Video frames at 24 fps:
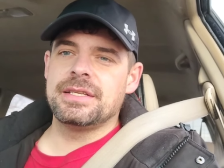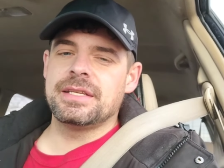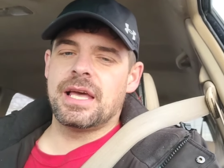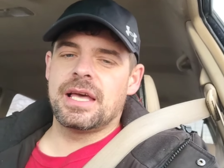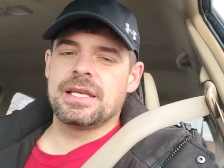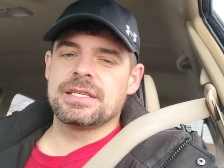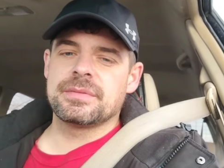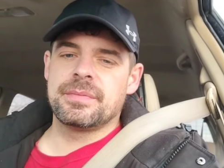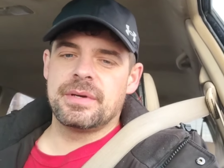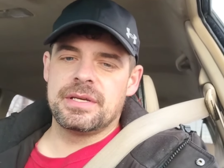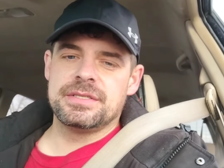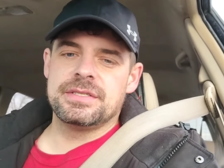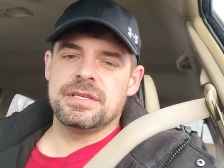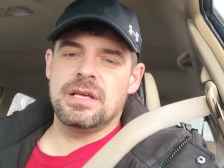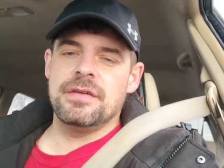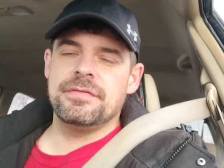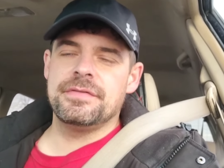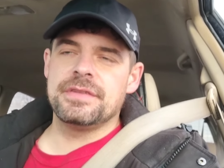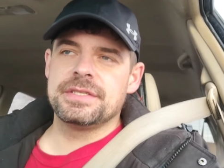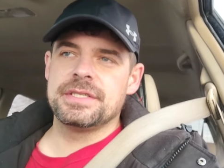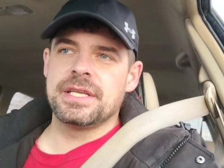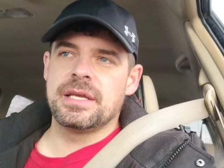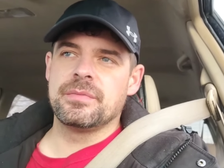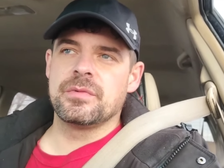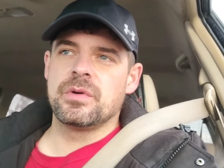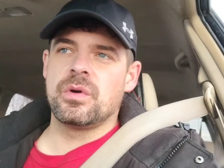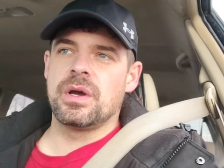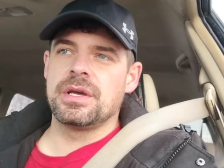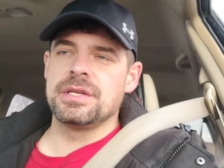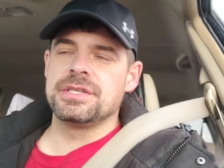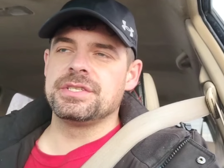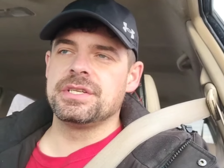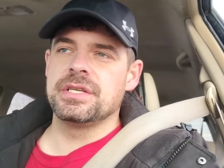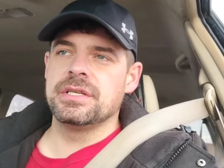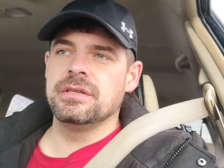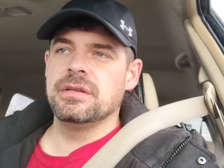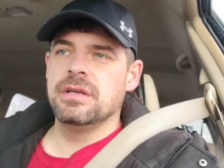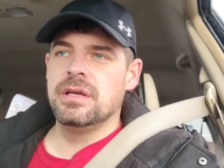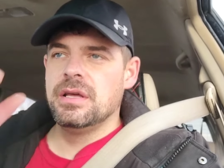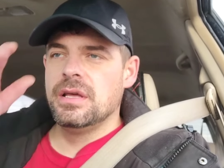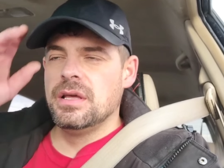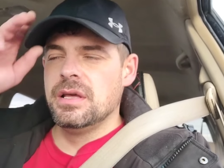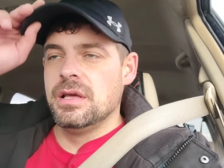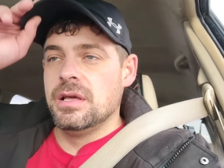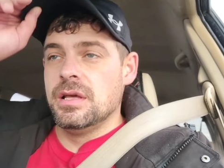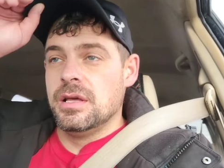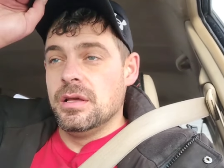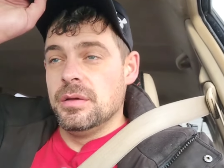to ask myself the same
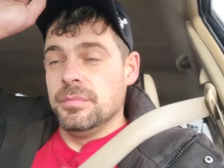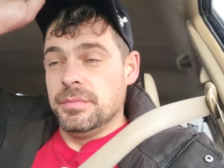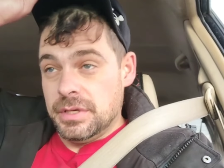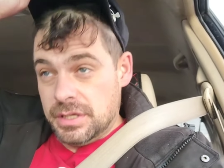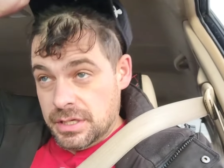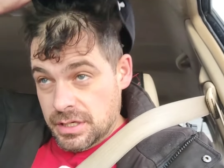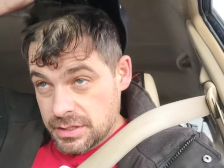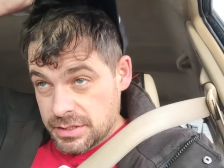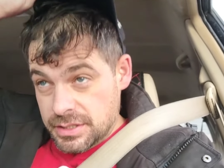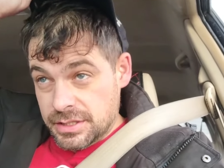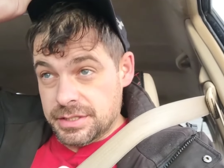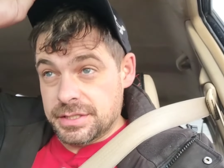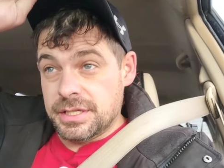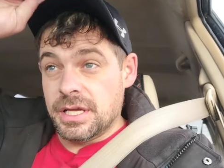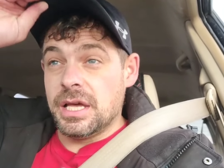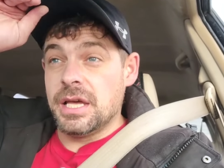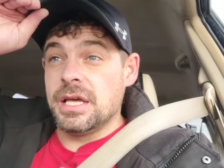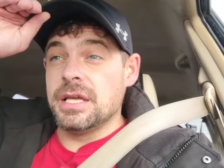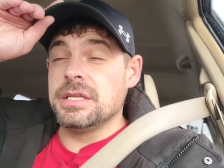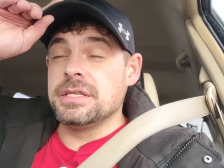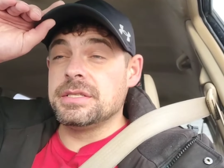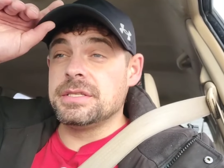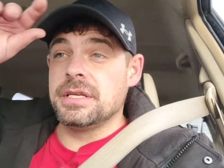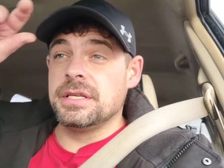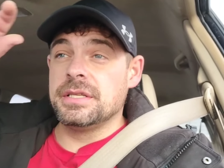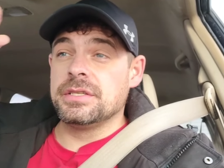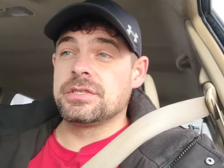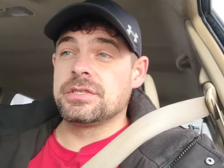question, because it says in